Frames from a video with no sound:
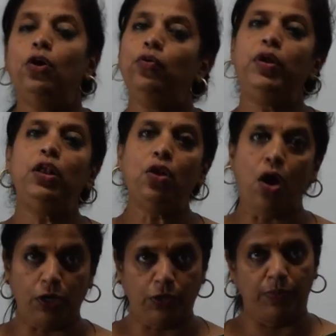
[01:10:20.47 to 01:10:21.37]
will
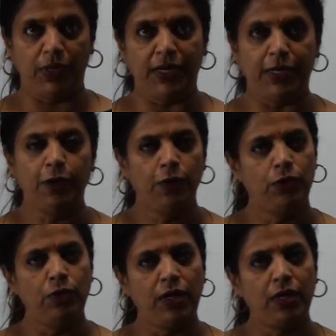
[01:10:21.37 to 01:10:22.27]
not bleed
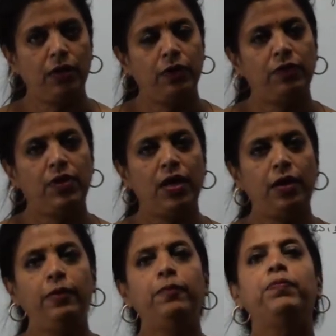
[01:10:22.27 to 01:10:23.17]
during
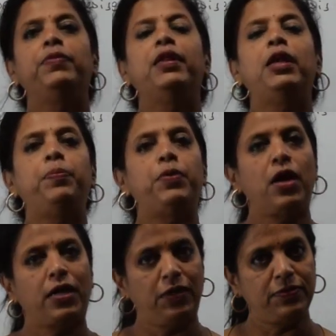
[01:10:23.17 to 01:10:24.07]
their
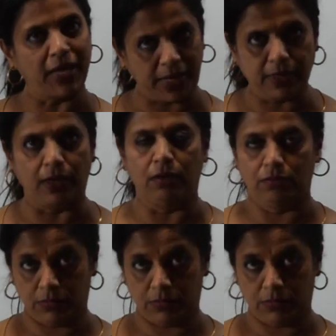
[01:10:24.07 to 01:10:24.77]
reproductive cycle.